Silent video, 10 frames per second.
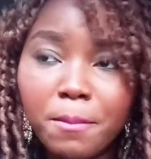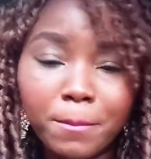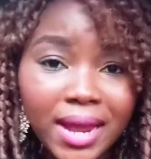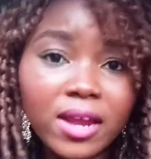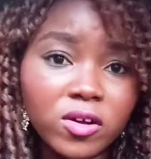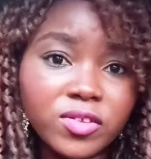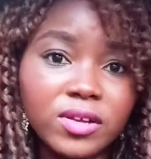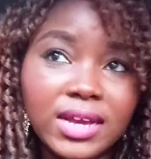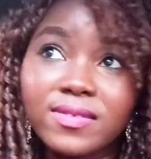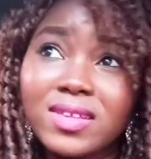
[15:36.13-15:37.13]
My hustle
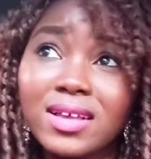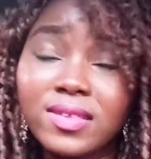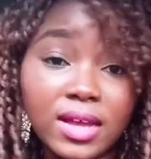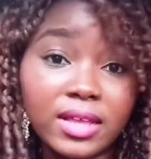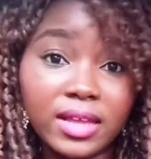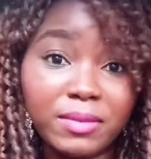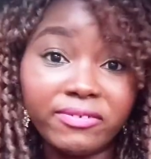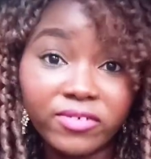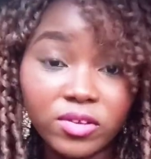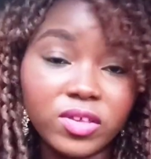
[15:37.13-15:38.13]
lifestyle started my
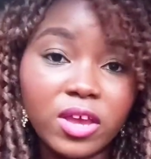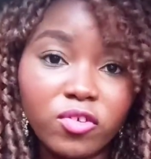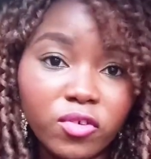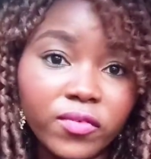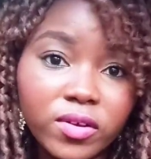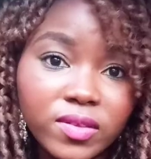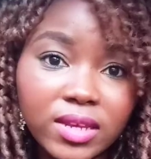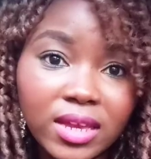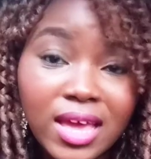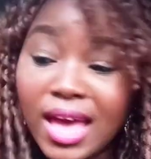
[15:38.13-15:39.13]
first year in
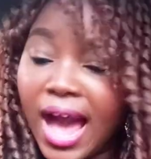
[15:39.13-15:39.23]
university.